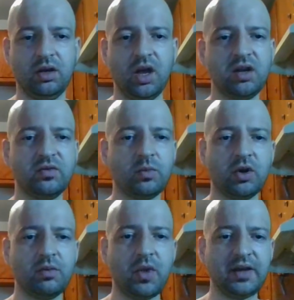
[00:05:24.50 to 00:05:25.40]
None of them
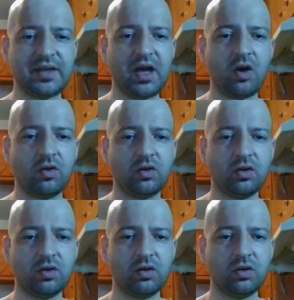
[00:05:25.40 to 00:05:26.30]
are in my town
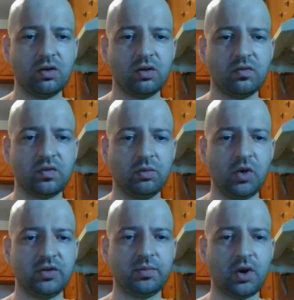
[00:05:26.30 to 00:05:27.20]
for the
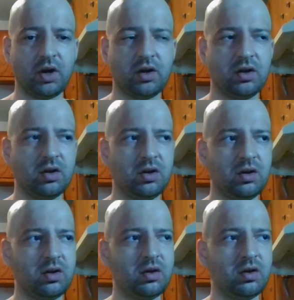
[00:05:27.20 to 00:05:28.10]
most part.
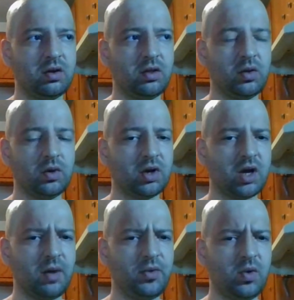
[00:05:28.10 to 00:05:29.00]
There were
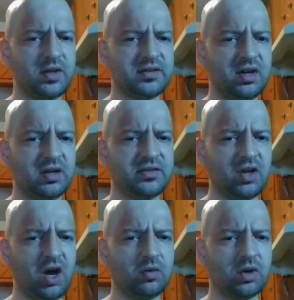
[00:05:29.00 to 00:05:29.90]
a couple ones that I
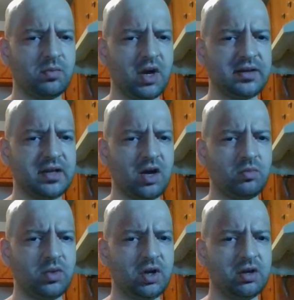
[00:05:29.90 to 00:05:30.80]
saw were in my
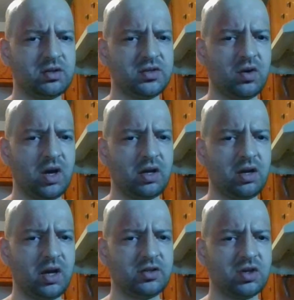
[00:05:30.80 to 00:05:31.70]
town, but so
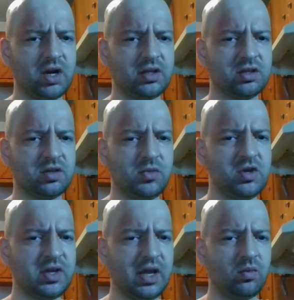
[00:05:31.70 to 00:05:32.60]
I tried
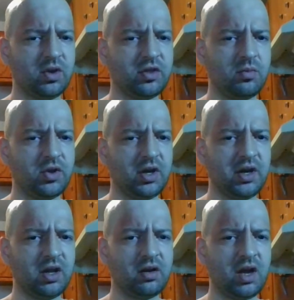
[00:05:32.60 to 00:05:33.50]
communicating with them, but
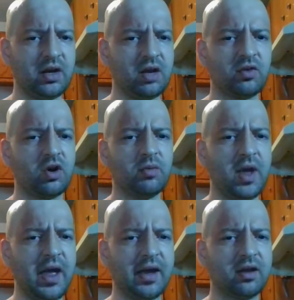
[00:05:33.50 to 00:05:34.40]
then I never heard
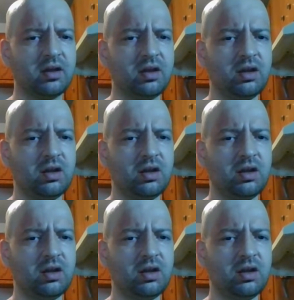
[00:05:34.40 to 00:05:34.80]
back.